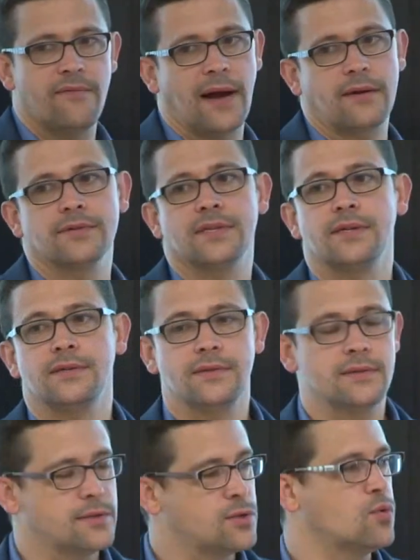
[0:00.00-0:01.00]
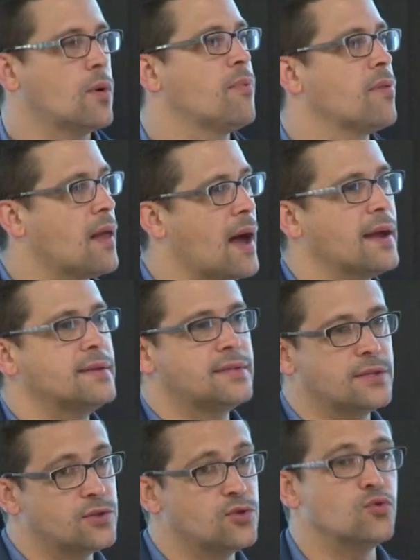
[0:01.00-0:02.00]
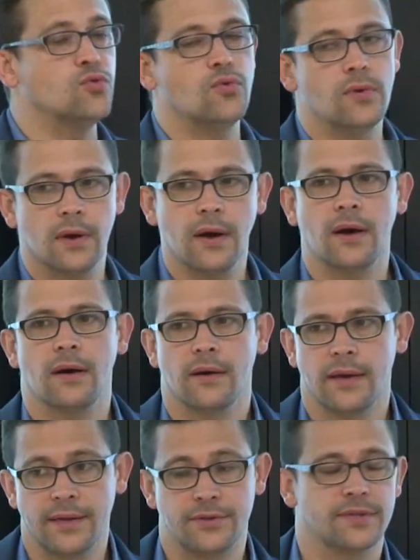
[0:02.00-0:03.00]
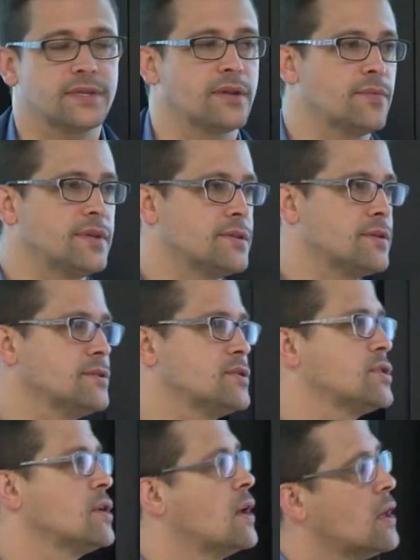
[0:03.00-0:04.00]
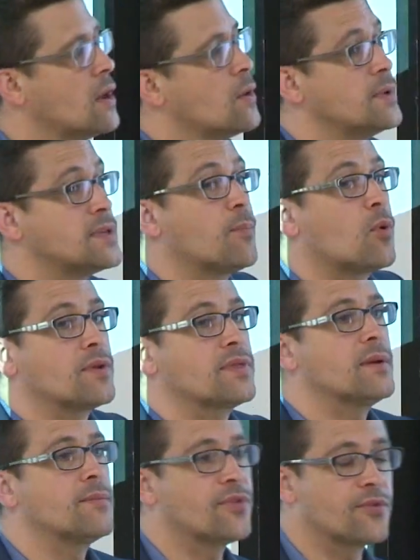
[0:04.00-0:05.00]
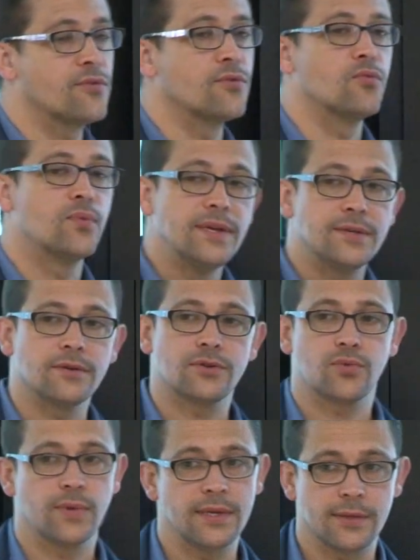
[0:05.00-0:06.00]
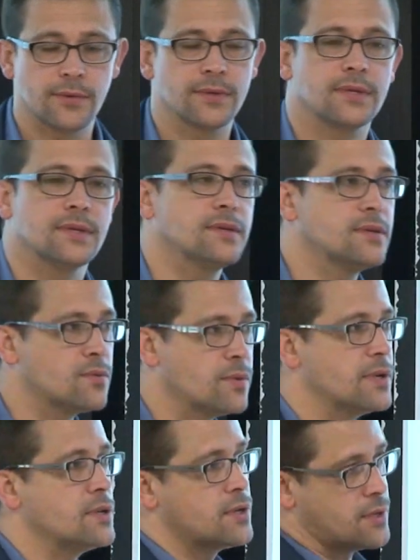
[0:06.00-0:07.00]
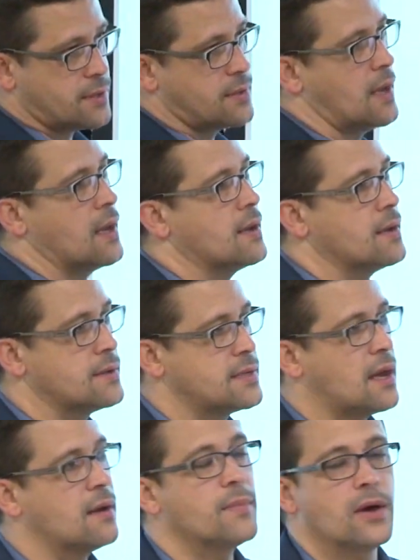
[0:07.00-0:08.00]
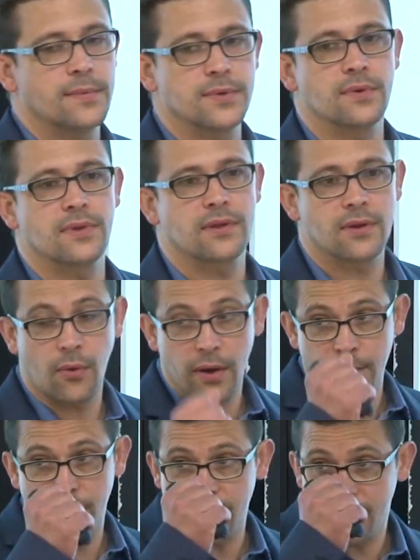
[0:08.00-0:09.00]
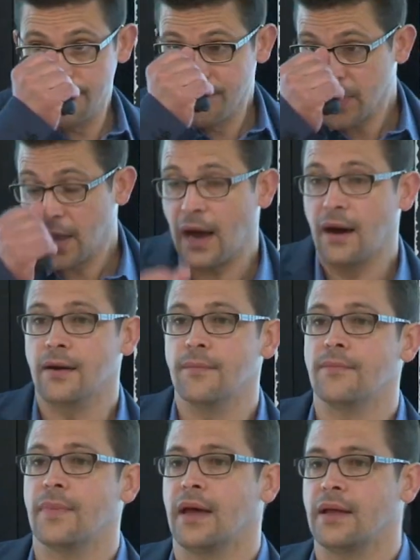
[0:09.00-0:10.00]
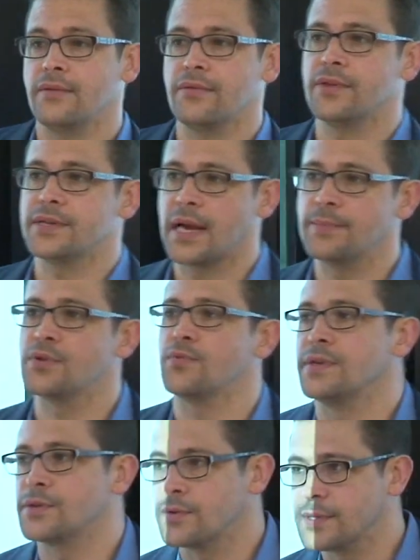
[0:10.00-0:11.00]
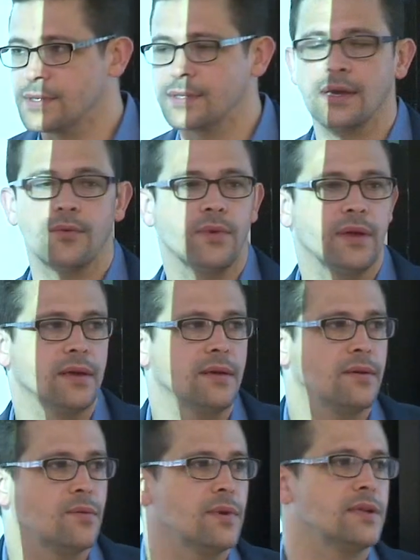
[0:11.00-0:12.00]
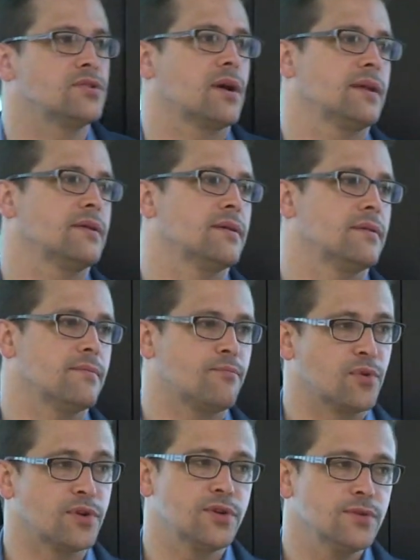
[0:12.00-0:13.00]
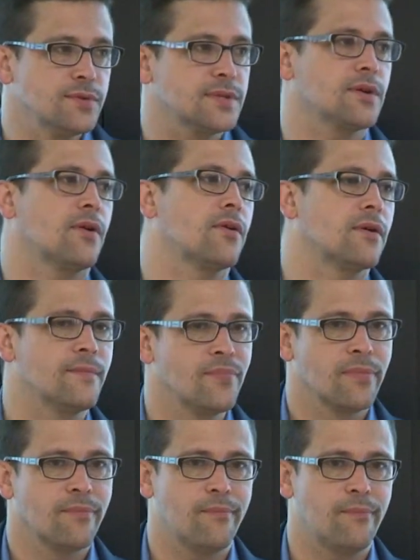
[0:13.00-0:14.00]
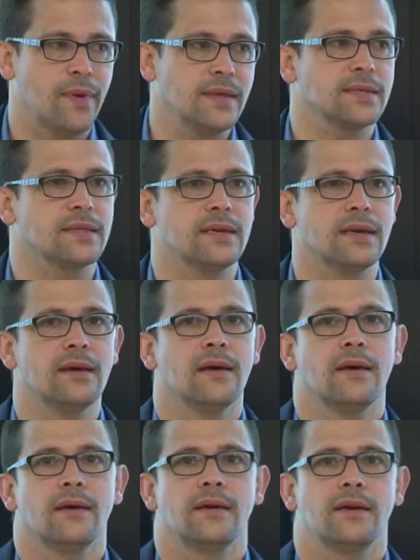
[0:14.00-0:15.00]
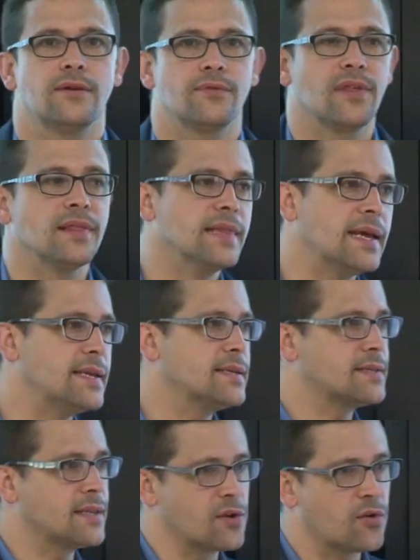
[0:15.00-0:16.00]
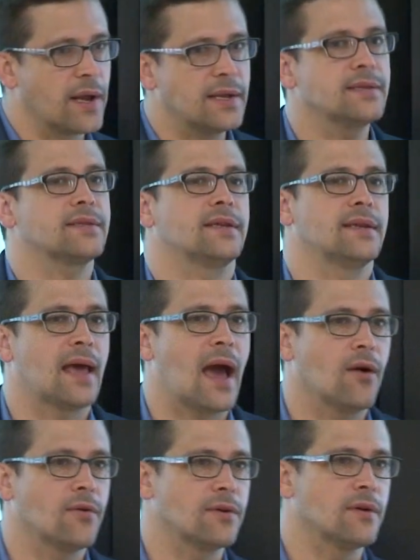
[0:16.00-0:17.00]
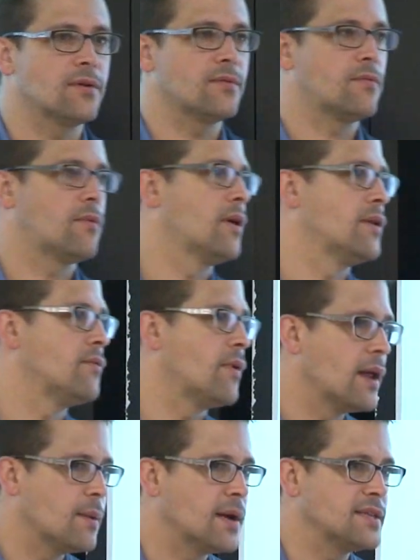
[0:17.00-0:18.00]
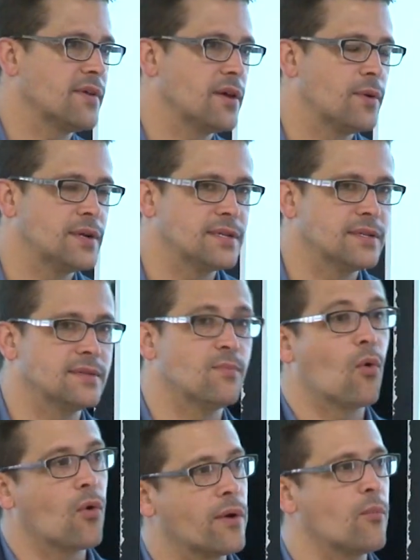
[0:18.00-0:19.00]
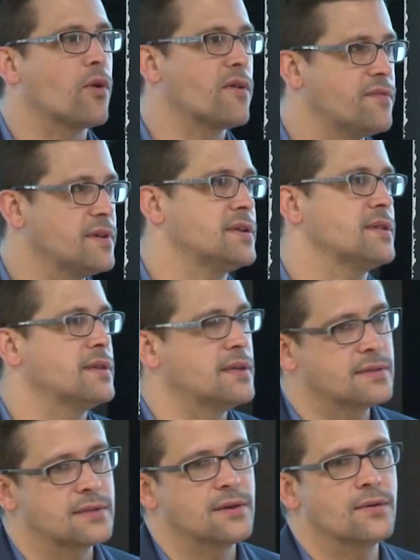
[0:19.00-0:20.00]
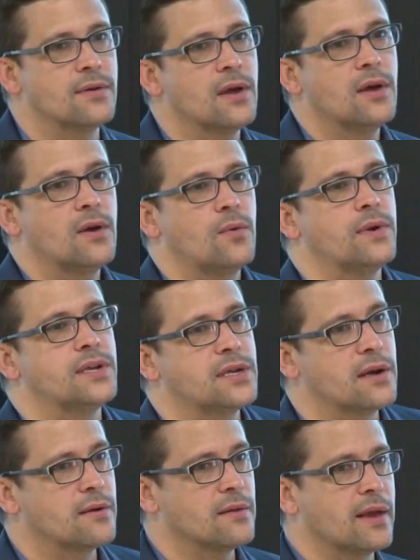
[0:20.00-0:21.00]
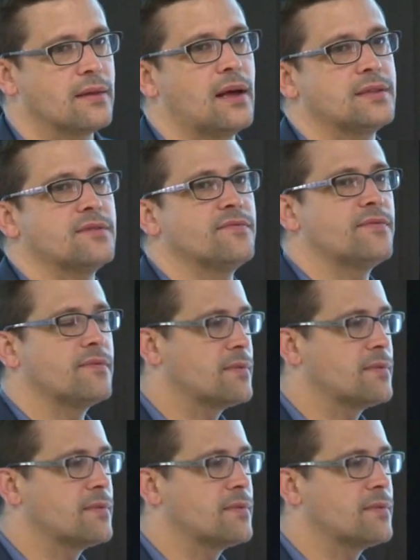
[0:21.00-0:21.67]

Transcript: faculty to apply to do uh, interesting research. We support them through research resources, which uh, Tom helps with quite a bit. Um, and the types of resources that we, we try to produce are basically you know, the latest and greatest in how to run randomized evaluations more and more efficiently. So we share like lots of